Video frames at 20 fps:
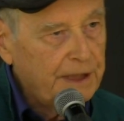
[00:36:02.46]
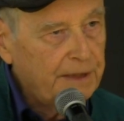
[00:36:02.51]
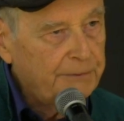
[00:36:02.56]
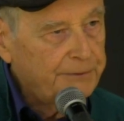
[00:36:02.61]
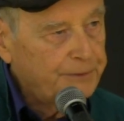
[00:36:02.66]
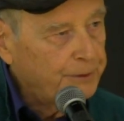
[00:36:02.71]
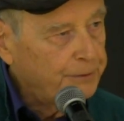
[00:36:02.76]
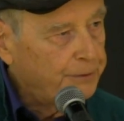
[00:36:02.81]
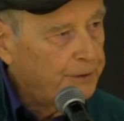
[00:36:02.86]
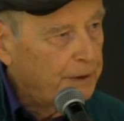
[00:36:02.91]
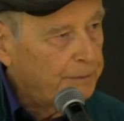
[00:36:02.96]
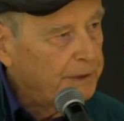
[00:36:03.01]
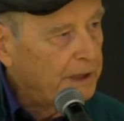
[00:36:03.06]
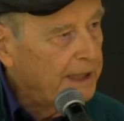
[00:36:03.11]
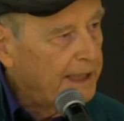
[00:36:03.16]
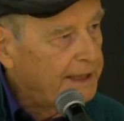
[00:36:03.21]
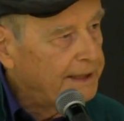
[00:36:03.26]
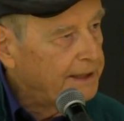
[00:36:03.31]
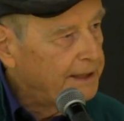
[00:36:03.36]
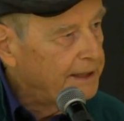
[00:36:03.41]
help to
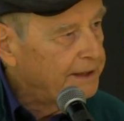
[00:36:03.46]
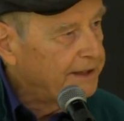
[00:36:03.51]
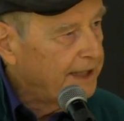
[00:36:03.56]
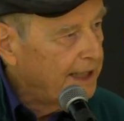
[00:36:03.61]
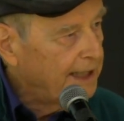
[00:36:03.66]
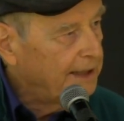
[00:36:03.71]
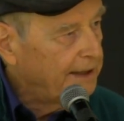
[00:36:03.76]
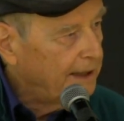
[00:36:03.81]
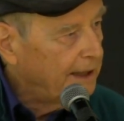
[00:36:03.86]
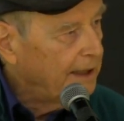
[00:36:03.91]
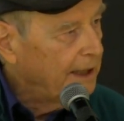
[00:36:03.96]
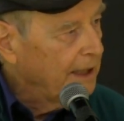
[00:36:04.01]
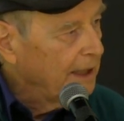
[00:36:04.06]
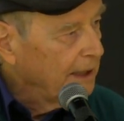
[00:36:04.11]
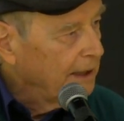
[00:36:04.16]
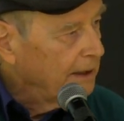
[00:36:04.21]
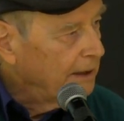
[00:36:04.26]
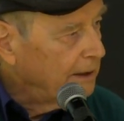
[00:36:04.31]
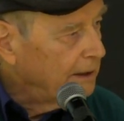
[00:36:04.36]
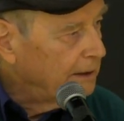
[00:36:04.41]
formulate and attain
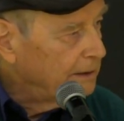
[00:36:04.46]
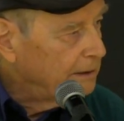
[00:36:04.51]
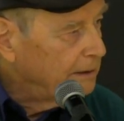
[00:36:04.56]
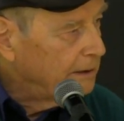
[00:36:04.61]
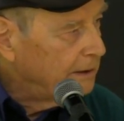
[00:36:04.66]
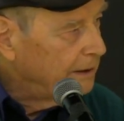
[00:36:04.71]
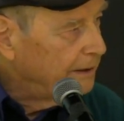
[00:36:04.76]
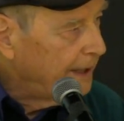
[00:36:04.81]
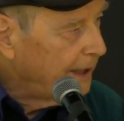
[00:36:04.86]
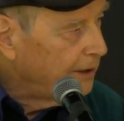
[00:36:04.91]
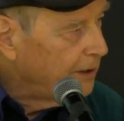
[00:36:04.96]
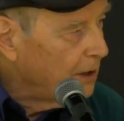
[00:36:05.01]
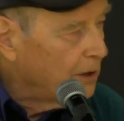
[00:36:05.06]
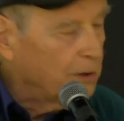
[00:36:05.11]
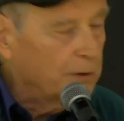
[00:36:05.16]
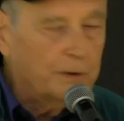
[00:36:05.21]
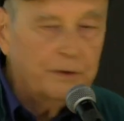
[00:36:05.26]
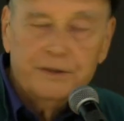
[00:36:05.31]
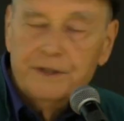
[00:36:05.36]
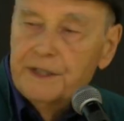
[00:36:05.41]
their
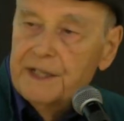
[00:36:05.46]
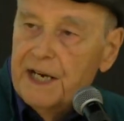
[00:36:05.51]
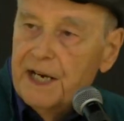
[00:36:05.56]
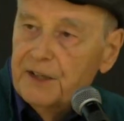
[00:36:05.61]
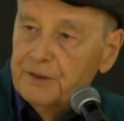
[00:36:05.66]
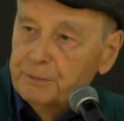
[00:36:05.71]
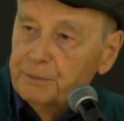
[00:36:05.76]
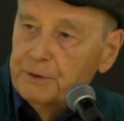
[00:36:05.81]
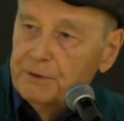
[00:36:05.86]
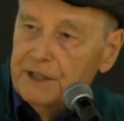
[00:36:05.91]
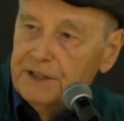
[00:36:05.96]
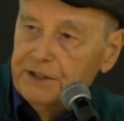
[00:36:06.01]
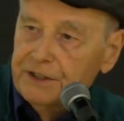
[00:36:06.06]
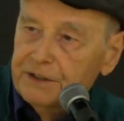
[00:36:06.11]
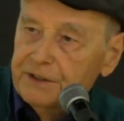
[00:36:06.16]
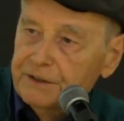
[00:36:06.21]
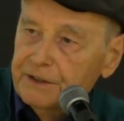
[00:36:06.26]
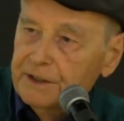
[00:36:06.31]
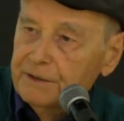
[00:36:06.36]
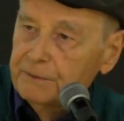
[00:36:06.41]
goals and their
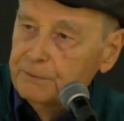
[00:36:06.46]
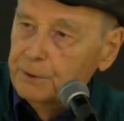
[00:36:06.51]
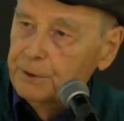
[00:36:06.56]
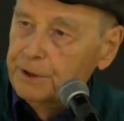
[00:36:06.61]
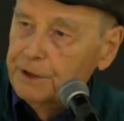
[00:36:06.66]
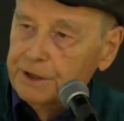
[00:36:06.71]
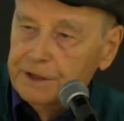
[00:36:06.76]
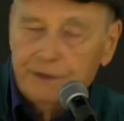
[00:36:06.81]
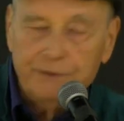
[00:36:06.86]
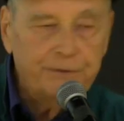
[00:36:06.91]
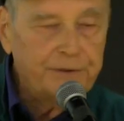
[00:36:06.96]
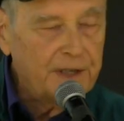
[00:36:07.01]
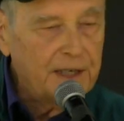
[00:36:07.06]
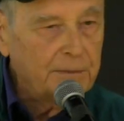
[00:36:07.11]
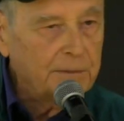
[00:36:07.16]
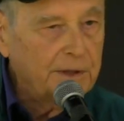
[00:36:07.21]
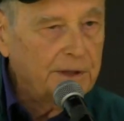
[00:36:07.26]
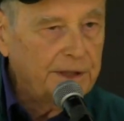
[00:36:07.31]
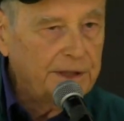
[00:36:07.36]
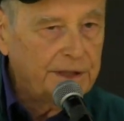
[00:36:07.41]
aspirations in work, in
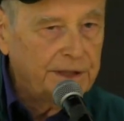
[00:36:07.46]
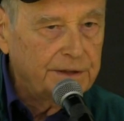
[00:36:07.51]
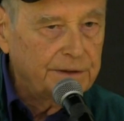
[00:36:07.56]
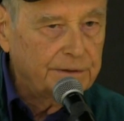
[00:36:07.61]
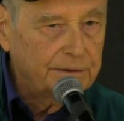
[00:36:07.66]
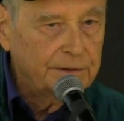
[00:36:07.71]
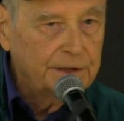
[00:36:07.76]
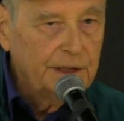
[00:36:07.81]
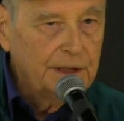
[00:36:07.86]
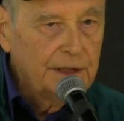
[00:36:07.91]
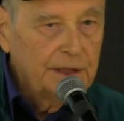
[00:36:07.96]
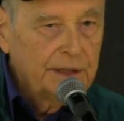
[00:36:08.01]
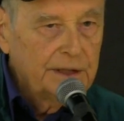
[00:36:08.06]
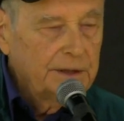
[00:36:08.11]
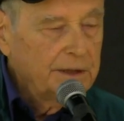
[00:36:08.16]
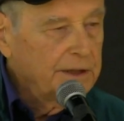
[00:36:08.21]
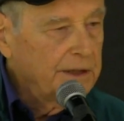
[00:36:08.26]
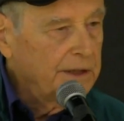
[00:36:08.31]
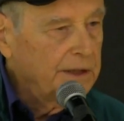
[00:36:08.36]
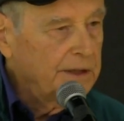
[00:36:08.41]
family, in
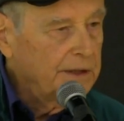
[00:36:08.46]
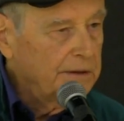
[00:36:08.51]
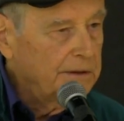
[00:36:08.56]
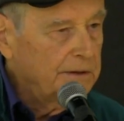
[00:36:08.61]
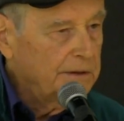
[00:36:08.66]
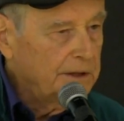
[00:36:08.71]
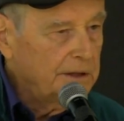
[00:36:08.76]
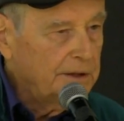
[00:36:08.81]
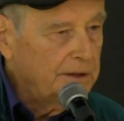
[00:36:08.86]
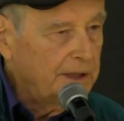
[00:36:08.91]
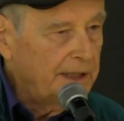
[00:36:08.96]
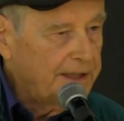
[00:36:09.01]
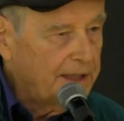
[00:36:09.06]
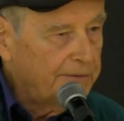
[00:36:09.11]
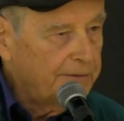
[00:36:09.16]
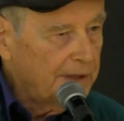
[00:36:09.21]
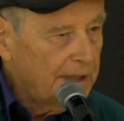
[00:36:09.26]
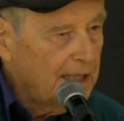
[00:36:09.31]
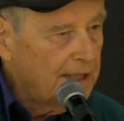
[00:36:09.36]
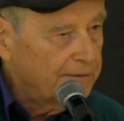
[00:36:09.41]
you know, at
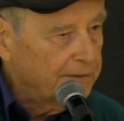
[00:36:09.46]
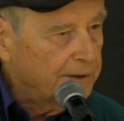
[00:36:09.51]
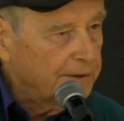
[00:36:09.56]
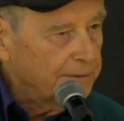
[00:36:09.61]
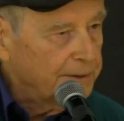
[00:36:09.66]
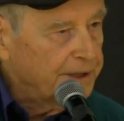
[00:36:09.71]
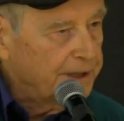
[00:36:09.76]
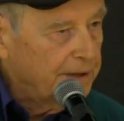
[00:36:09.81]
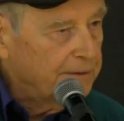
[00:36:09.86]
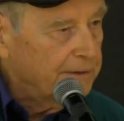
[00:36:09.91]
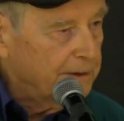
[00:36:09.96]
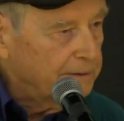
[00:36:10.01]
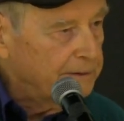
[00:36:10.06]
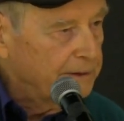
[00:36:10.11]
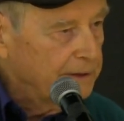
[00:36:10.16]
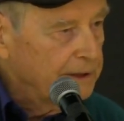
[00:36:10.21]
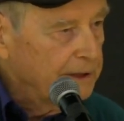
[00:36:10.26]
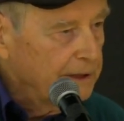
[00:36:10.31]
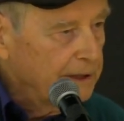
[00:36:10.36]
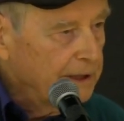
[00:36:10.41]
every level, whatever,
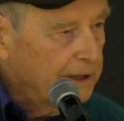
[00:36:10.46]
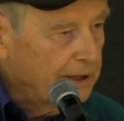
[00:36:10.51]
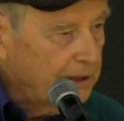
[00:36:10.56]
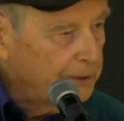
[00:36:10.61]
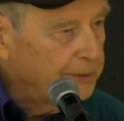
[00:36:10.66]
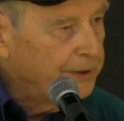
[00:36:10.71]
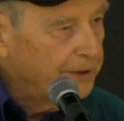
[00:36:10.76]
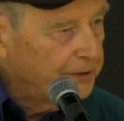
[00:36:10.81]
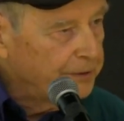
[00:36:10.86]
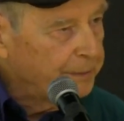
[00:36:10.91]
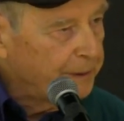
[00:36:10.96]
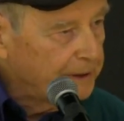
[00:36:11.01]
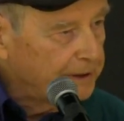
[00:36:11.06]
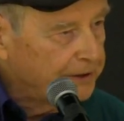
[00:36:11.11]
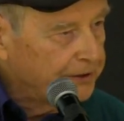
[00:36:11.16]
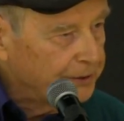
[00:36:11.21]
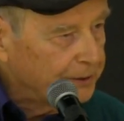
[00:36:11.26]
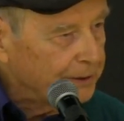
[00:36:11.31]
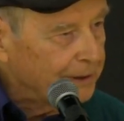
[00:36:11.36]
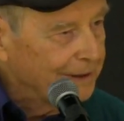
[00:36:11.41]
including
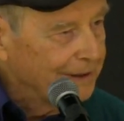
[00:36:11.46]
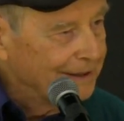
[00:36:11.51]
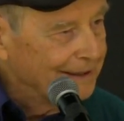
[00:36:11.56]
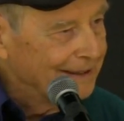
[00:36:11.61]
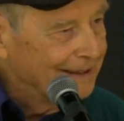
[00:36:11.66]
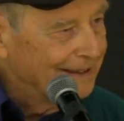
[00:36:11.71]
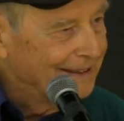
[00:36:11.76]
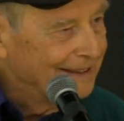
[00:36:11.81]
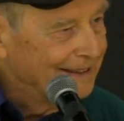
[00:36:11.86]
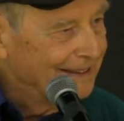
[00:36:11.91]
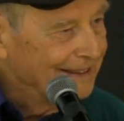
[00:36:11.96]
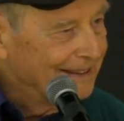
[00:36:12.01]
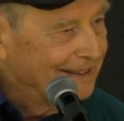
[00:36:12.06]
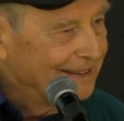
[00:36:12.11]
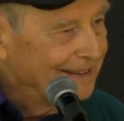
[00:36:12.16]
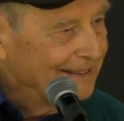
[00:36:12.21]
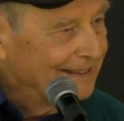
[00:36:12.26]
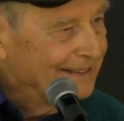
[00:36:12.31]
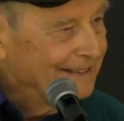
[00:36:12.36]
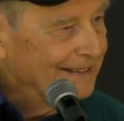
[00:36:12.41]
spiritual.
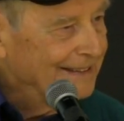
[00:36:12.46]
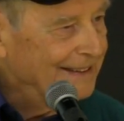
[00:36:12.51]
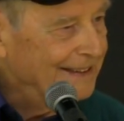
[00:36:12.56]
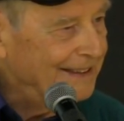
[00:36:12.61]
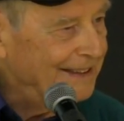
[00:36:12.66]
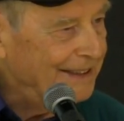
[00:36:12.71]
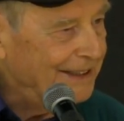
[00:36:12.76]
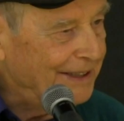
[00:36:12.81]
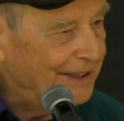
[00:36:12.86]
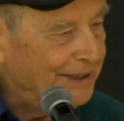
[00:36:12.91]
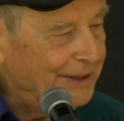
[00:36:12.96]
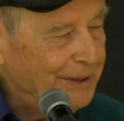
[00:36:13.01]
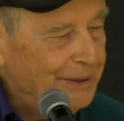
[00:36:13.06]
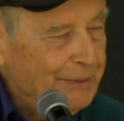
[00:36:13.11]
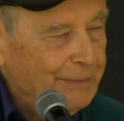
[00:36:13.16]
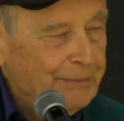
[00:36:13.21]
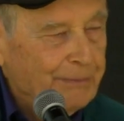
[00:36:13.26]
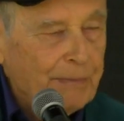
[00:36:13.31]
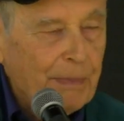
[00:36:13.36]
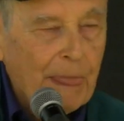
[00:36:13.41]

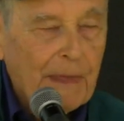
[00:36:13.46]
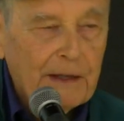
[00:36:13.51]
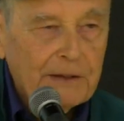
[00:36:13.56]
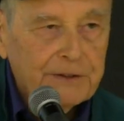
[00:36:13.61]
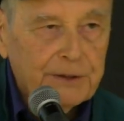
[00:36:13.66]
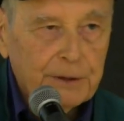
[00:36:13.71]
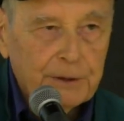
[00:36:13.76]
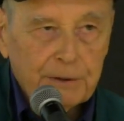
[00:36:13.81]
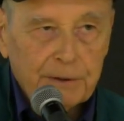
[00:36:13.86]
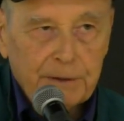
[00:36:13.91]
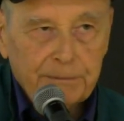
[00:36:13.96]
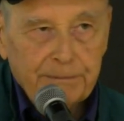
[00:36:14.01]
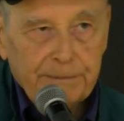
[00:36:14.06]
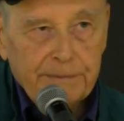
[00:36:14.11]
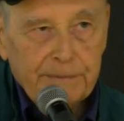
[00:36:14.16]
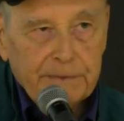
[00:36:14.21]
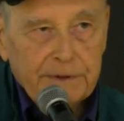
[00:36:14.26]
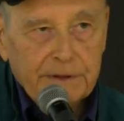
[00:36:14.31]
So